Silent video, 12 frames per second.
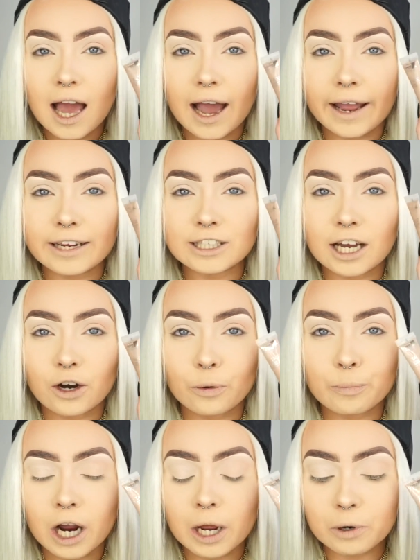eyeshadow
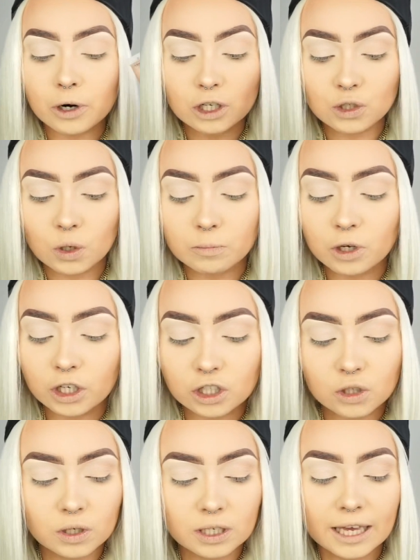primer, so I'm now
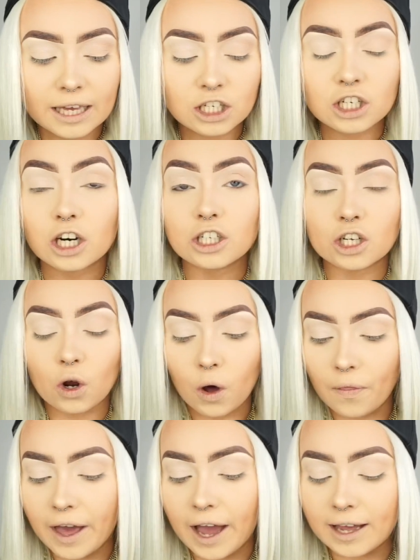just going to get started
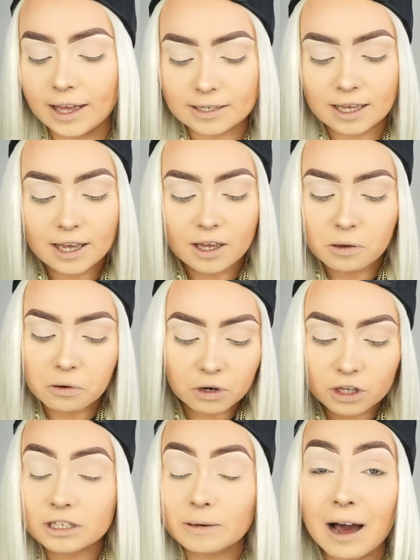on the eyes. I'm going to
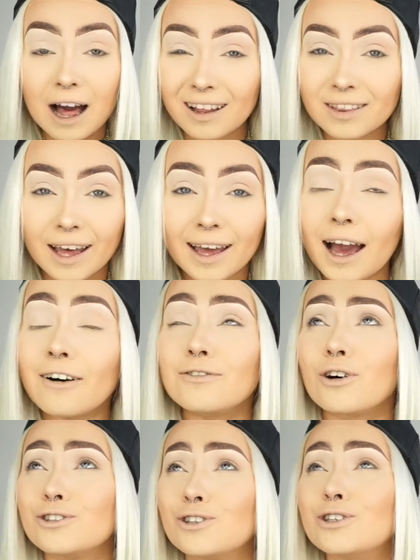use a palette that I have
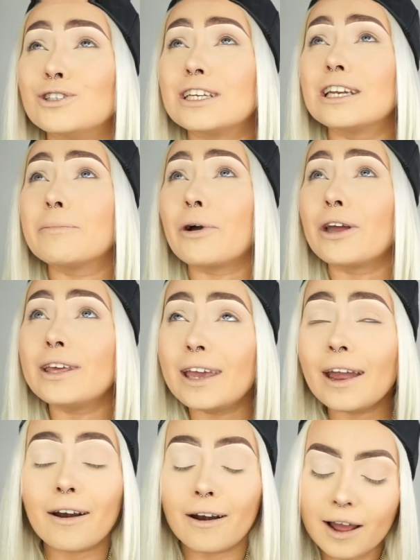not used in about a
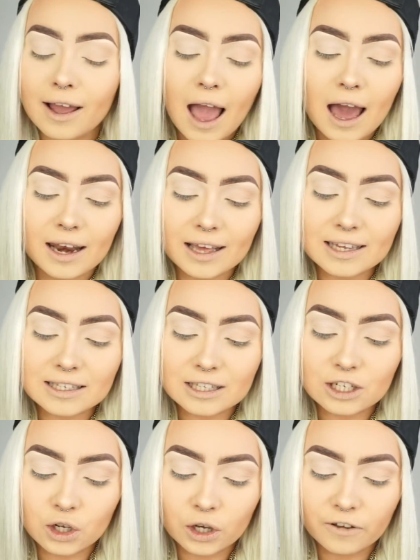year and it is the
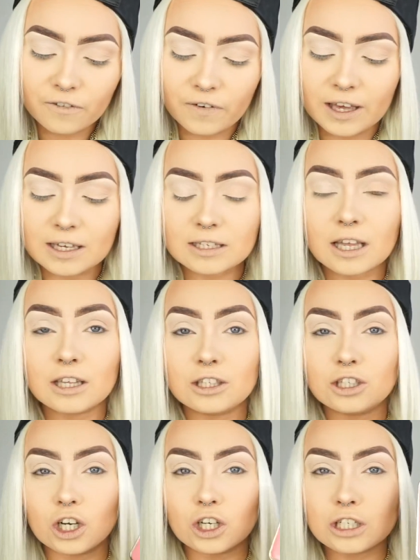Too Faced
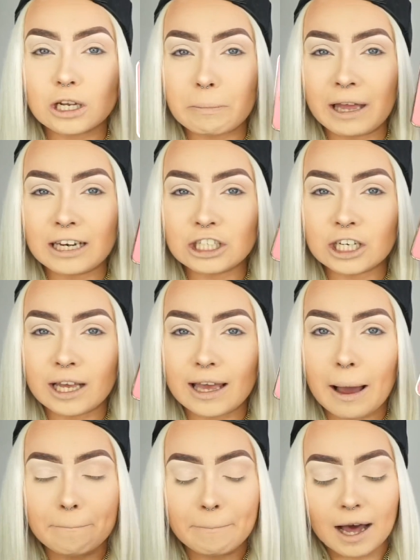Just Peachy
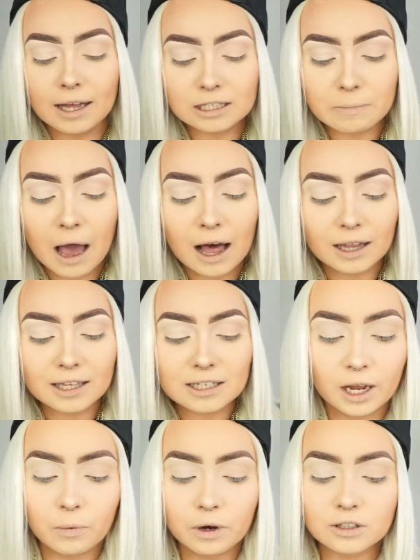Mattes palette.
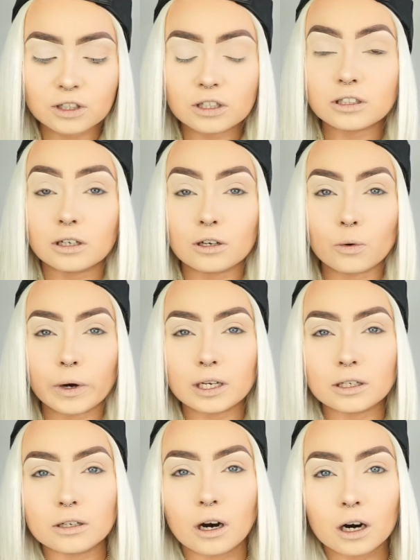I wanted to do something
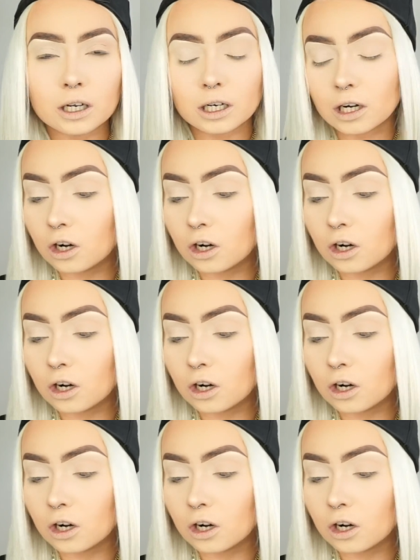quite dark and